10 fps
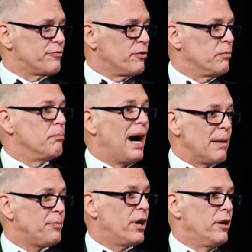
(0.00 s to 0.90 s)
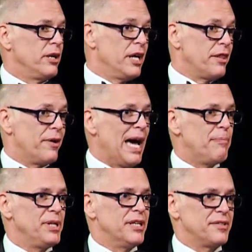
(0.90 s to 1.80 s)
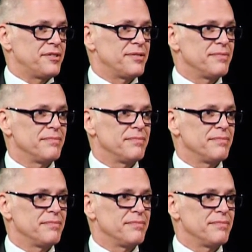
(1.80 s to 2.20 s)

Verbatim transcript: for my part in their happiness.